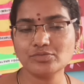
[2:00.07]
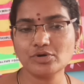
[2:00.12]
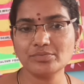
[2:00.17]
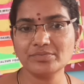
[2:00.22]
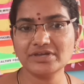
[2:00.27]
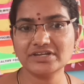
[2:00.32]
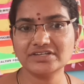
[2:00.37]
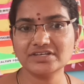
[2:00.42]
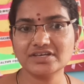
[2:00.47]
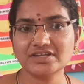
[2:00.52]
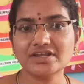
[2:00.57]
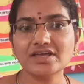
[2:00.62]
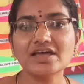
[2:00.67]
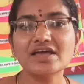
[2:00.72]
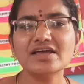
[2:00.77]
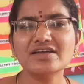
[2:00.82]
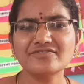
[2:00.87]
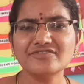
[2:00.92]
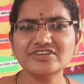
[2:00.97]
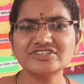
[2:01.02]

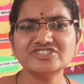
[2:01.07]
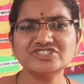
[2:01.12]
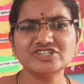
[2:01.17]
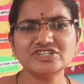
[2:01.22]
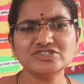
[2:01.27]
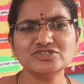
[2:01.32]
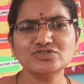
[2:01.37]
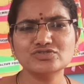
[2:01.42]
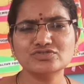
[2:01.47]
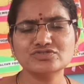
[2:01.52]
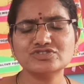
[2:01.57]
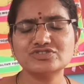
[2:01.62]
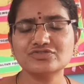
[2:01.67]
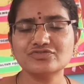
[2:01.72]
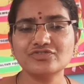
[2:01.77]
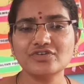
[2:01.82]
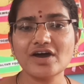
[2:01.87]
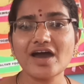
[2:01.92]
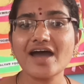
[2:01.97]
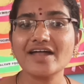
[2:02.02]
thermometer, which is
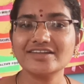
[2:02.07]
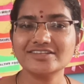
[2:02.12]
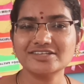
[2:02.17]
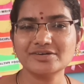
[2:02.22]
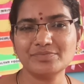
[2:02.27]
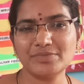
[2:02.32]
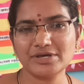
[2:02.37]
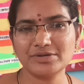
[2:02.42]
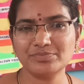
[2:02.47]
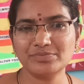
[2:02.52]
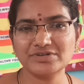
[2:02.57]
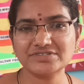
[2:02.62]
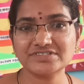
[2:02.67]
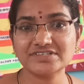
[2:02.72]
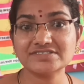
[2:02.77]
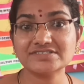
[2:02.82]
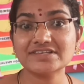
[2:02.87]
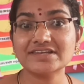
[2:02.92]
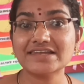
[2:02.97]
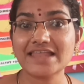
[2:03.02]
used for another
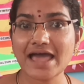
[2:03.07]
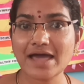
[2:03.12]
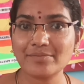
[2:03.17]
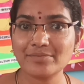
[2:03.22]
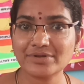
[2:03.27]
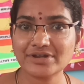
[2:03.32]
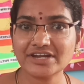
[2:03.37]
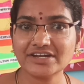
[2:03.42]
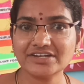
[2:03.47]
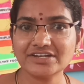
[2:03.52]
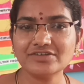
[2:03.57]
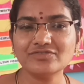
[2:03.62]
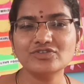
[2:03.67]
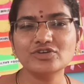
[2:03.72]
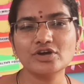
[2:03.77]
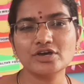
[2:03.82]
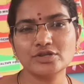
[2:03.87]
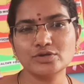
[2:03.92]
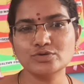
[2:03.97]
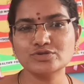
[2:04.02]
purposes. In
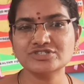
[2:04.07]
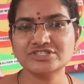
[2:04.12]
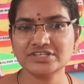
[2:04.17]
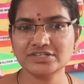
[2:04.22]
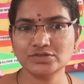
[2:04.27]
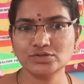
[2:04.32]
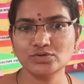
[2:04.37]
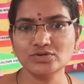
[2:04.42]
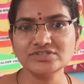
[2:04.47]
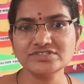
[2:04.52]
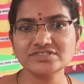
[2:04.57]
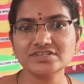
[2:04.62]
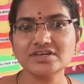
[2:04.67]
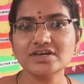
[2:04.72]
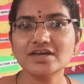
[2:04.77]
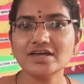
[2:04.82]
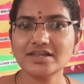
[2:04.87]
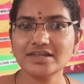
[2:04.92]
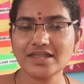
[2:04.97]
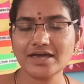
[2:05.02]
laboratory we are using those
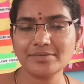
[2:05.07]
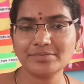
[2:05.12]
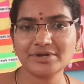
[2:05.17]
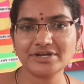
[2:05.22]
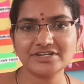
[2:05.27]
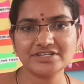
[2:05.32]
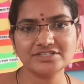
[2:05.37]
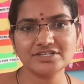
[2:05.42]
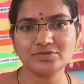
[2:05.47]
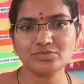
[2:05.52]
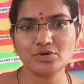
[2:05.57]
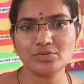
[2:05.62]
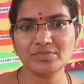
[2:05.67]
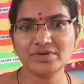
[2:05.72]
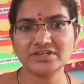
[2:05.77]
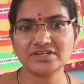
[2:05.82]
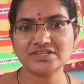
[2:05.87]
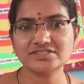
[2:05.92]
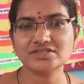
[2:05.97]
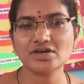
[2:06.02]
laboratory
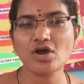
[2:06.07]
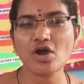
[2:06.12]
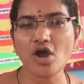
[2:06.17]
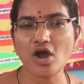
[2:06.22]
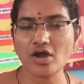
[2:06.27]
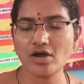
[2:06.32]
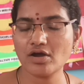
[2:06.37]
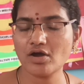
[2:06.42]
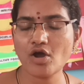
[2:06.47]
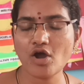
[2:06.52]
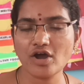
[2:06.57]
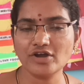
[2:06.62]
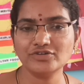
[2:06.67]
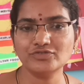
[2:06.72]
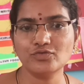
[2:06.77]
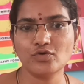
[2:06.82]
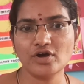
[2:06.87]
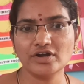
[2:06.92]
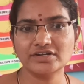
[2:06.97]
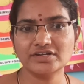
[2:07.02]
thermometers,
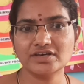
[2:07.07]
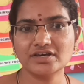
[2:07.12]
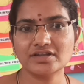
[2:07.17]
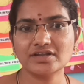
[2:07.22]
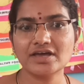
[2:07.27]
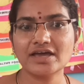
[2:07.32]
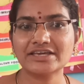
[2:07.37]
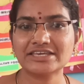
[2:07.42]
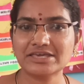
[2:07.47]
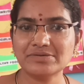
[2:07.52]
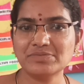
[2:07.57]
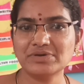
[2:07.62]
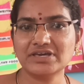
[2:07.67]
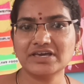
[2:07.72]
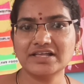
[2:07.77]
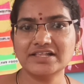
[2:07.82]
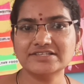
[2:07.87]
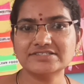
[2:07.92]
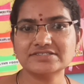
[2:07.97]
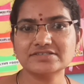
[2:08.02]
hot water,
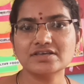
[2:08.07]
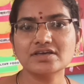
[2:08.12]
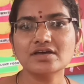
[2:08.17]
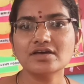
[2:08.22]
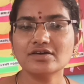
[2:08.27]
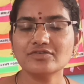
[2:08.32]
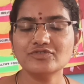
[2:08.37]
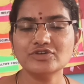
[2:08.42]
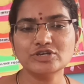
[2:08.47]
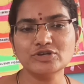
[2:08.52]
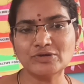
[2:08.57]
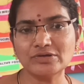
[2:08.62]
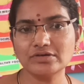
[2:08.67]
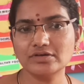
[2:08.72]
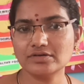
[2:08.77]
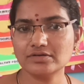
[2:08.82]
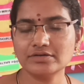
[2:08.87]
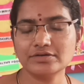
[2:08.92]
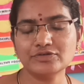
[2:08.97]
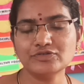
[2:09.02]
chemicals.
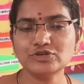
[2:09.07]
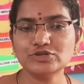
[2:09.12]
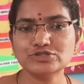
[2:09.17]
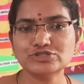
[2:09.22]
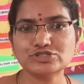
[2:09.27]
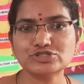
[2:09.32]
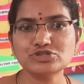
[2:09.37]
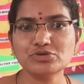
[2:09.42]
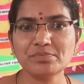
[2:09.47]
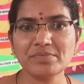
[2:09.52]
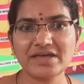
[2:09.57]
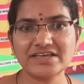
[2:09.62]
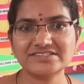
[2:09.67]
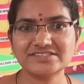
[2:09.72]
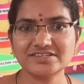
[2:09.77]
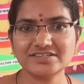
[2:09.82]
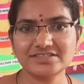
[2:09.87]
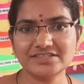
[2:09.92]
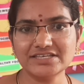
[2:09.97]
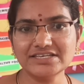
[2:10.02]
We use it to
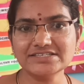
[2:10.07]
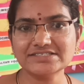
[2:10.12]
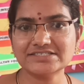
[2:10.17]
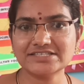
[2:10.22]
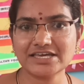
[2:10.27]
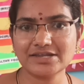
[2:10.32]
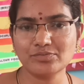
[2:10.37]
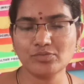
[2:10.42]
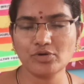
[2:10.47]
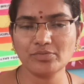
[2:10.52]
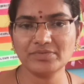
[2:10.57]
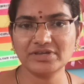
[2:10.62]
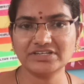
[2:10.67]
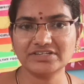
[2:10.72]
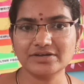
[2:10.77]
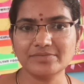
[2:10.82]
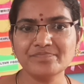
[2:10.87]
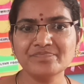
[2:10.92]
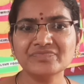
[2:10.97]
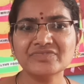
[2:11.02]
measure these
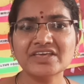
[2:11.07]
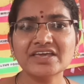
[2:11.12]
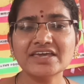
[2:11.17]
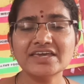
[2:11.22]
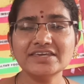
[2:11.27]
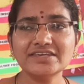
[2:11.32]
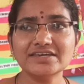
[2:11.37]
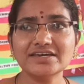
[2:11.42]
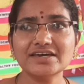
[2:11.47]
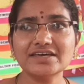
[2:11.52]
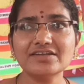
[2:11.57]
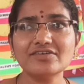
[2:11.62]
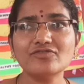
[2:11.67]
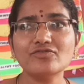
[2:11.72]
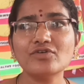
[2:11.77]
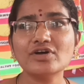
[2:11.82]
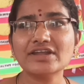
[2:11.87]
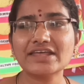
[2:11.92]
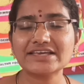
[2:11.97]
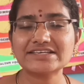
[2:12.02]
thermometer.
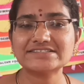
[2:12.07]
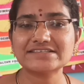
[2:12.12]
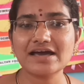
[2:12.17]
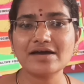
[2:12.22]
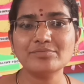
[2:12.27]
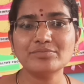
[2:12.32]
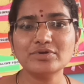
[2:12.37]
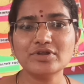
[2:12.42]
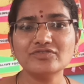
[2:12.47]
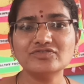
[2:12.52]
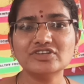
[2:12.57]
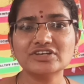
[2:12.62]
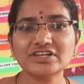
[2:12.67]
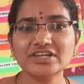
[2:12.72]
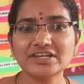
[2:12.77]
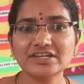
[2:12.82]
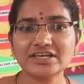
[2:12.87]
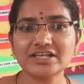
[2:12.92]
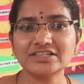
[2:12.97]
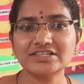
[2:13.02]
Here one example
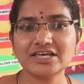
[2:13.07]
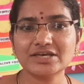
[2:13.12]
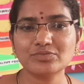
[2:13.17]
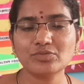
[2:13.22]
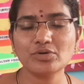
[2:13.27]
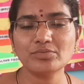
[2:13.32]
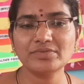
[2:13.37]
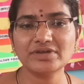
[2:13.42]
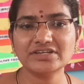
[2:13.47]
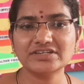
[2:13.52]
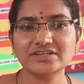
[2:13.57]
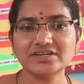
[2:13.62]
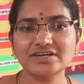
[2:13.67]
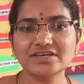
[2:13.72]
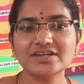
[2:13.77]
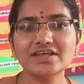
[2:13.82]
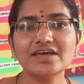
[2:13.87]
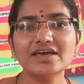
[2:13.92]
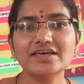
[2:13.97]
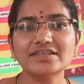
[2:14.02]
of the clinical
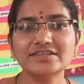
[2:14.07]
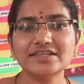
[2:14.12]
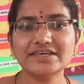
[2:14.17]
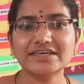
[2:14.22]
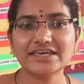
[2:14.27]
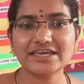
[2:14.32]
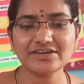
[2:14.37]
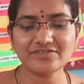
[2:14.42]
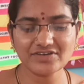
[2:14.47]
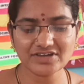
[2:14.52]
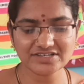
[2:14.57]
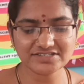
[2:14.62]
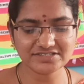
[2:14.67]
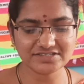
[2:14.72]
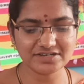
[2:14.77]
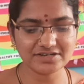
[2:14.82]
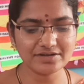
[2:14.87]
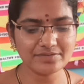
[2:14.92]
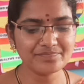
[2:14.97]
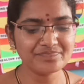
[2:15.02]
thermometer they gave
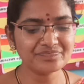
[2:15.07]
as